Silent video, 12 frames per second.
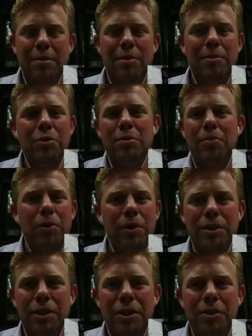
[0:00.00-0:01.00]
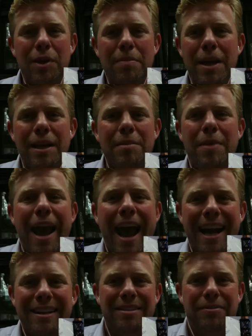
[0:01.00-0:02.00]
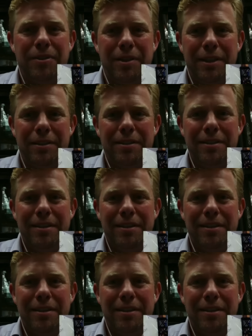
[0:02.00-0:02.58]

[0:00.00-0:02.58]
But most importantly, Josh, you want to make them act differently.